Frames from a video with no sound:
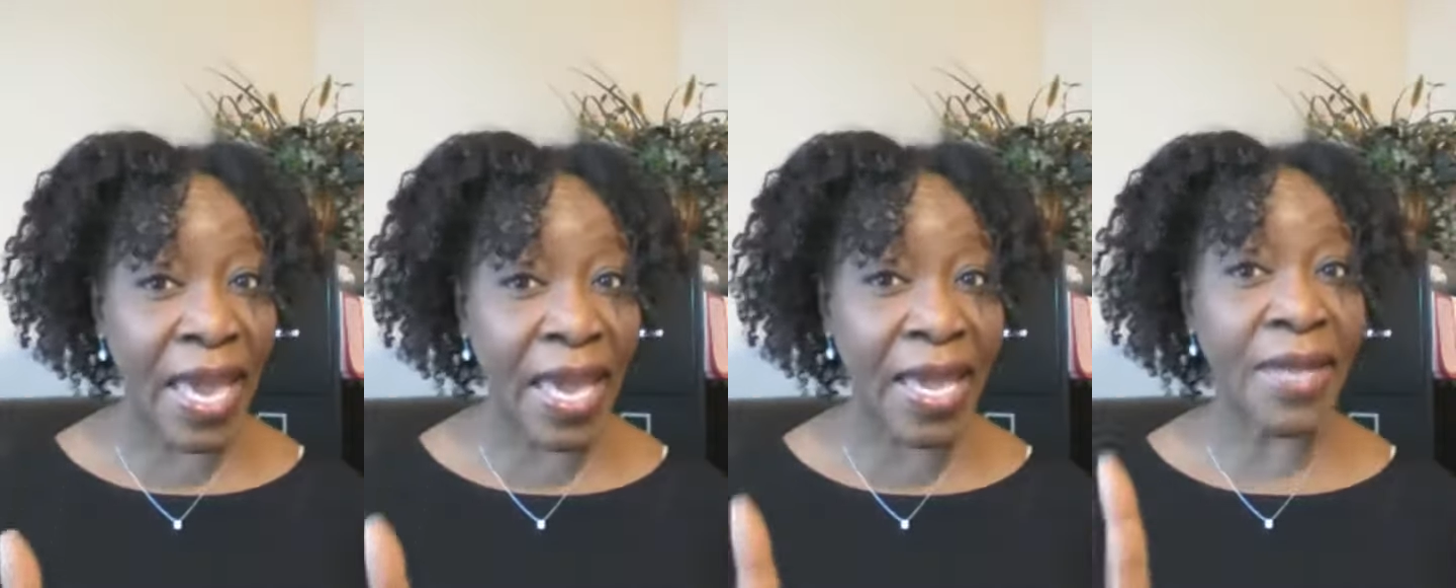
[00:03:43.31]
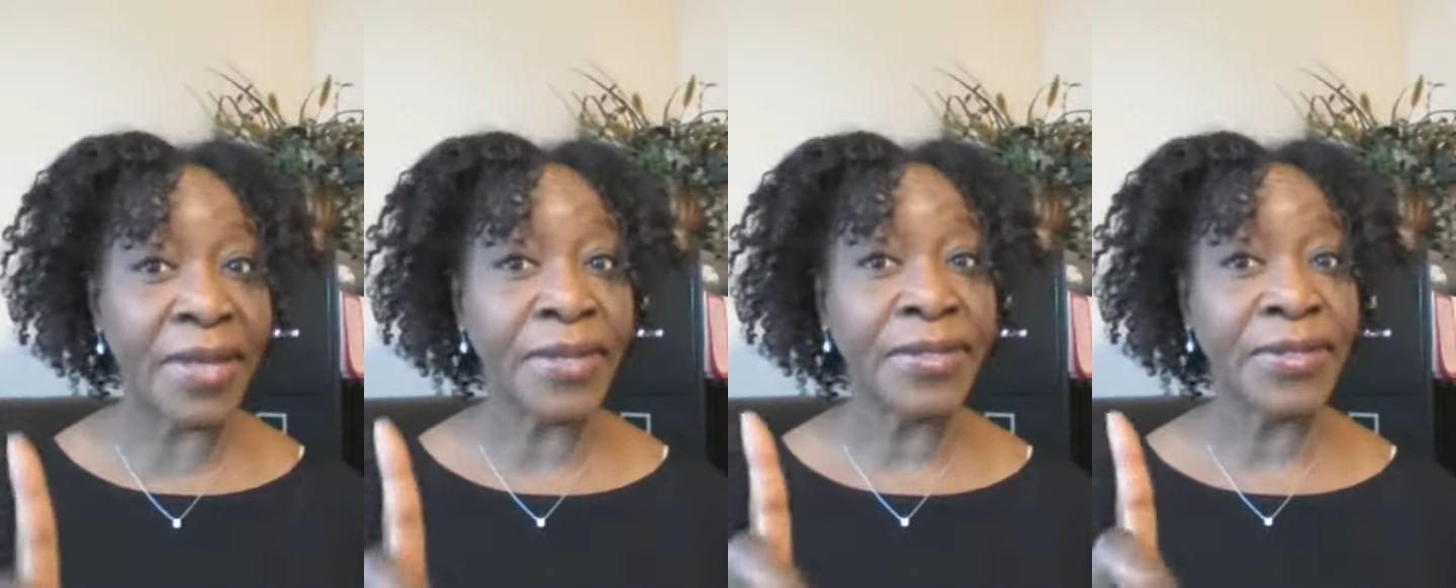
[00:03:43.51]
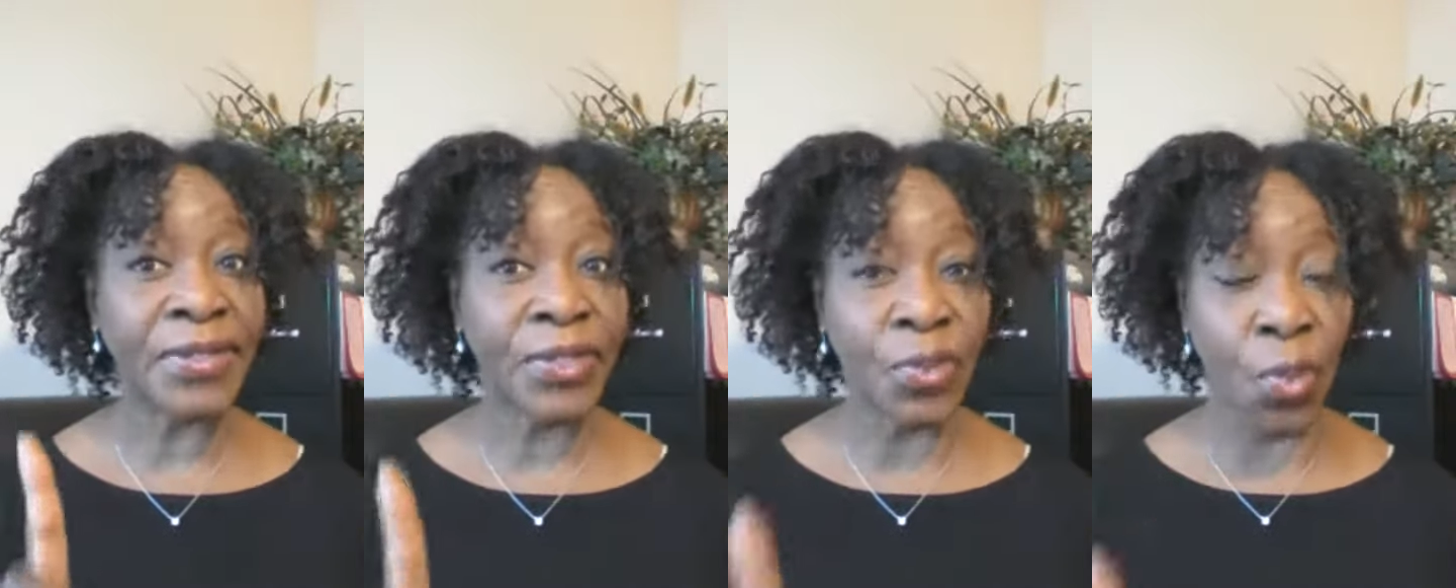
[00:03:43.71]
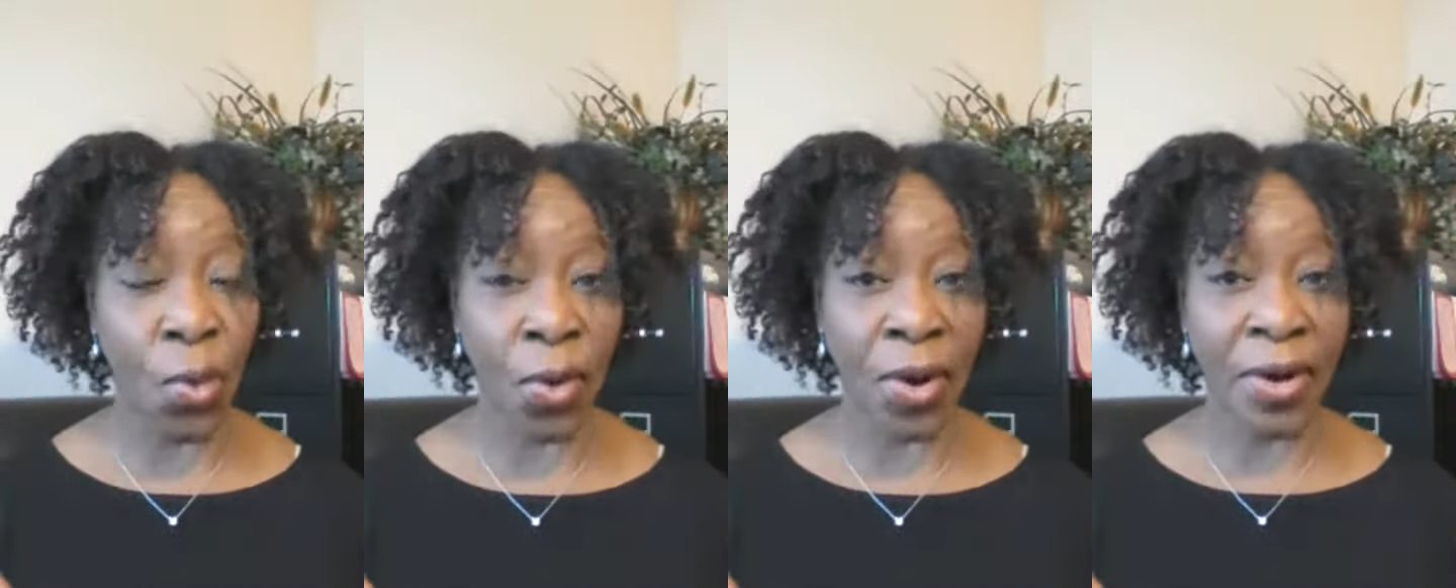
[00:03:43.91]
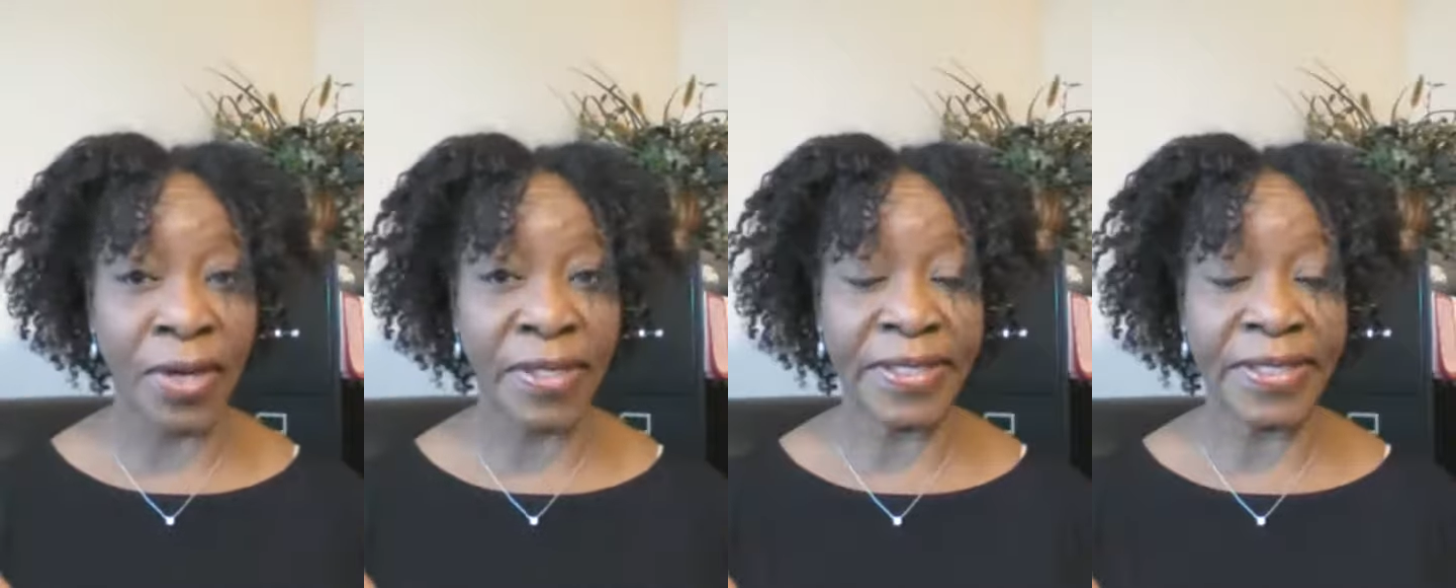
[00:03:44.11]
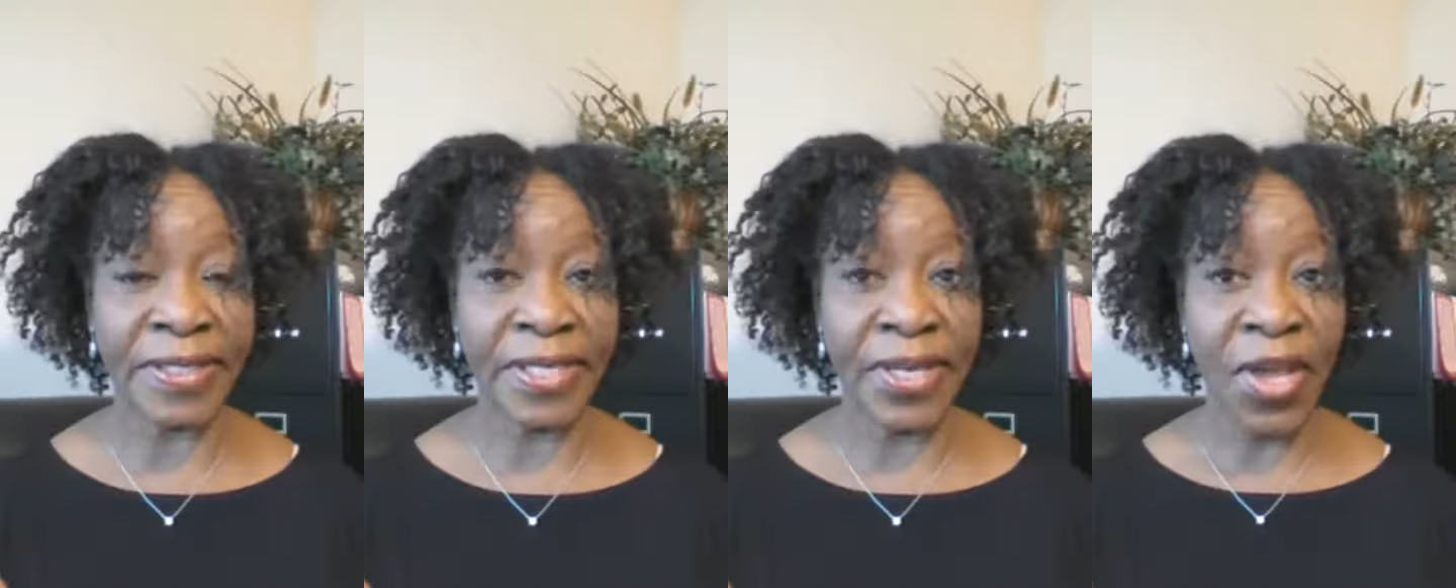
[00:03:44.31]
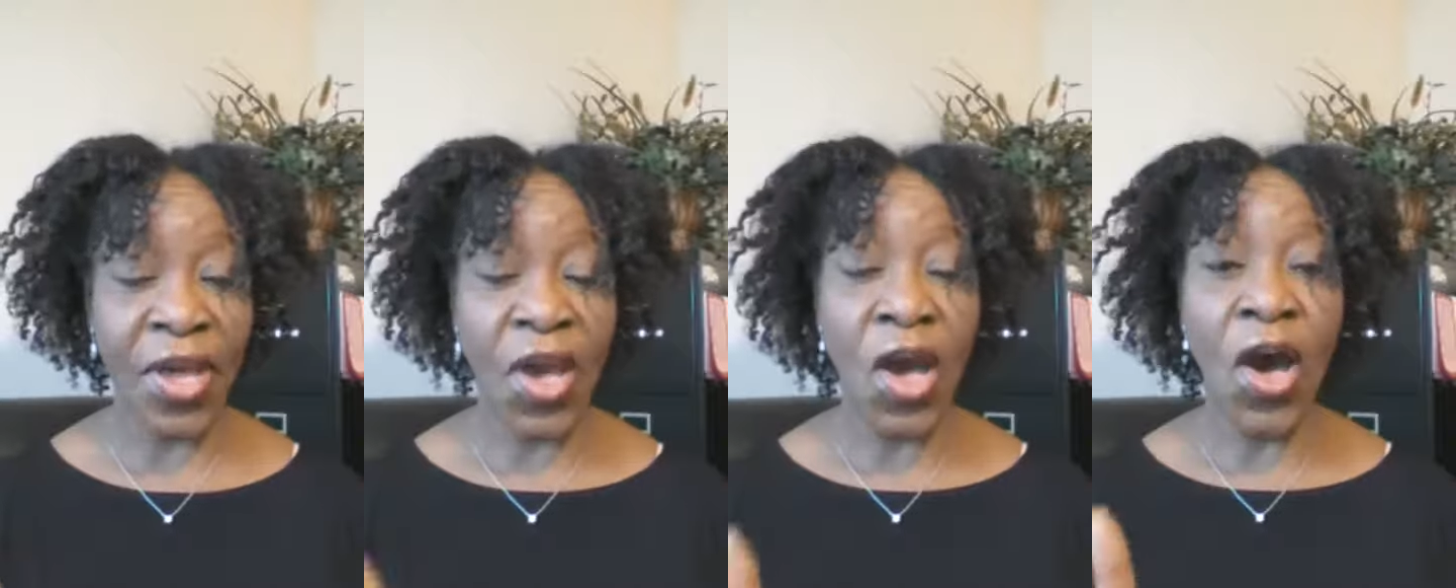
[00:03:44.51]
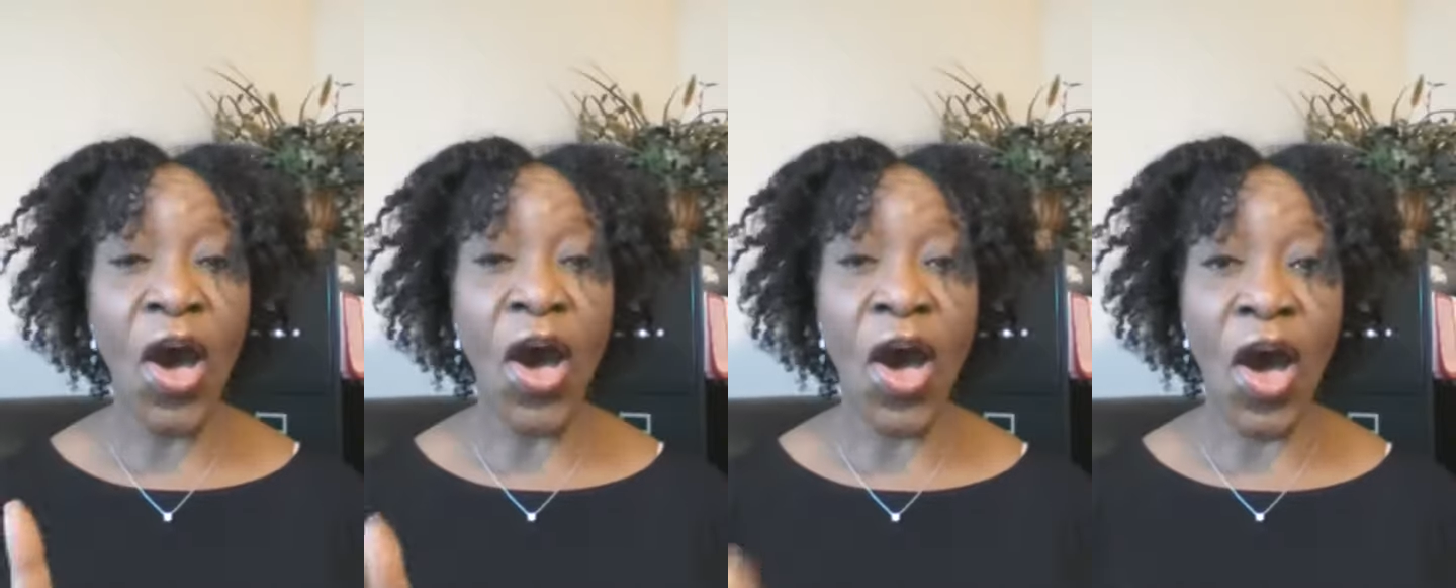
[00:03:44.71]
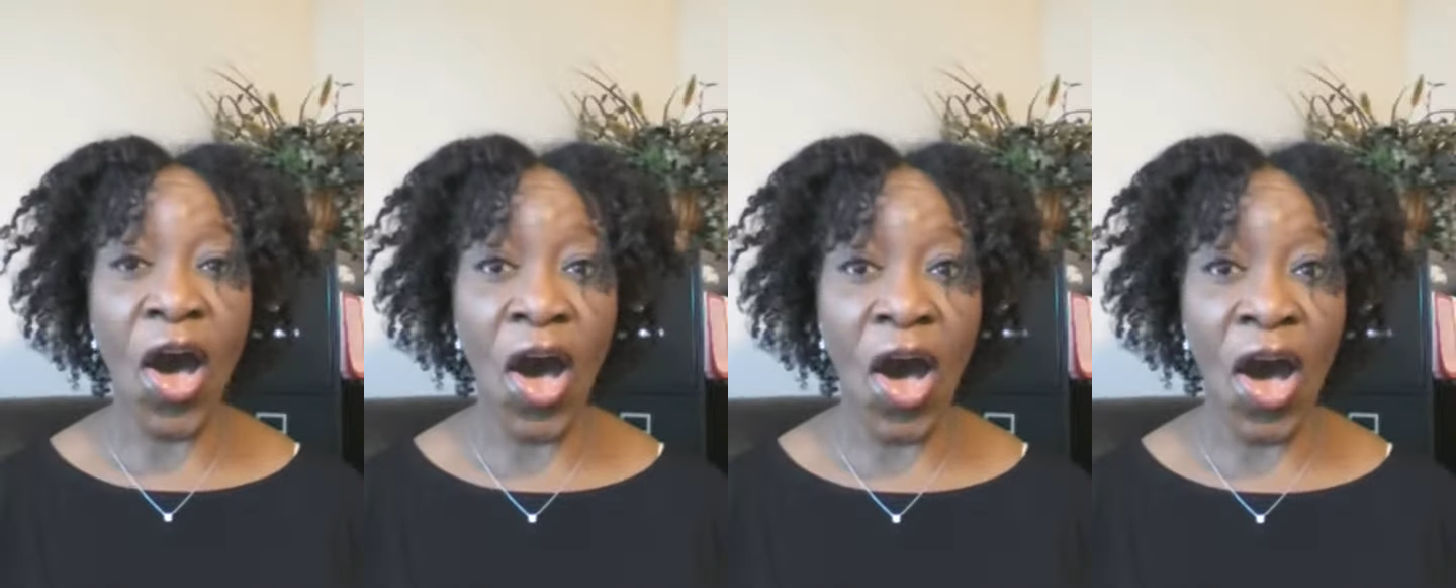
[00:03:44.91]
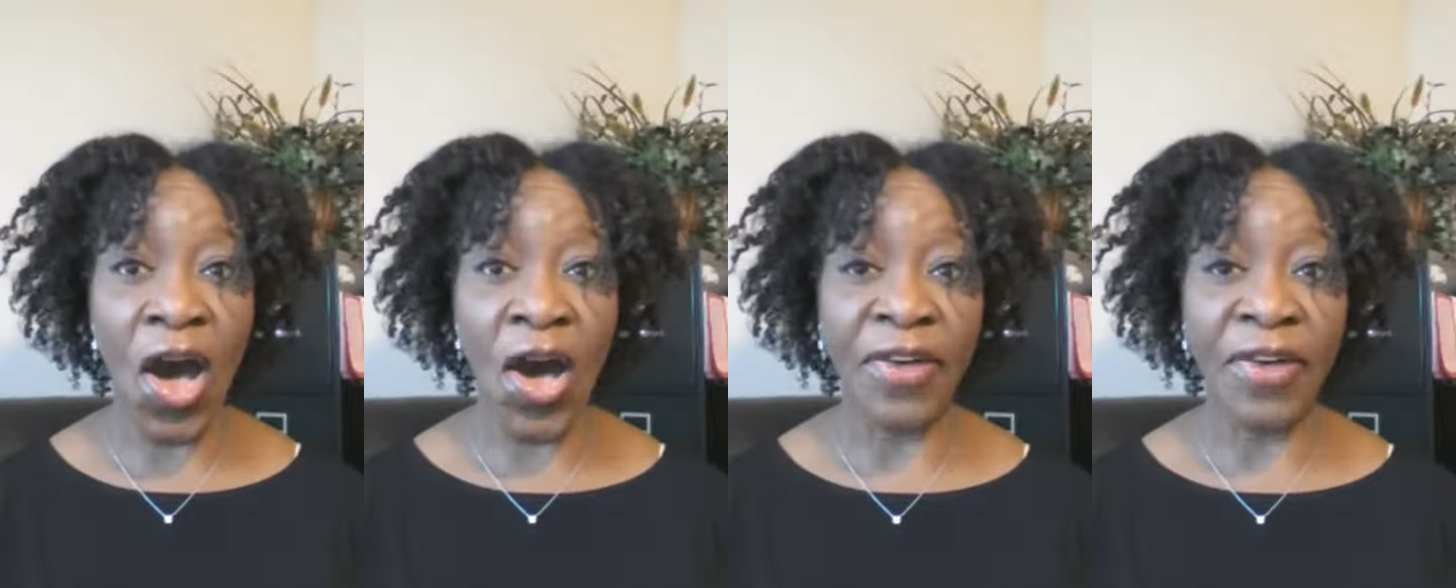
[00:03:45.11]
in your circumstances.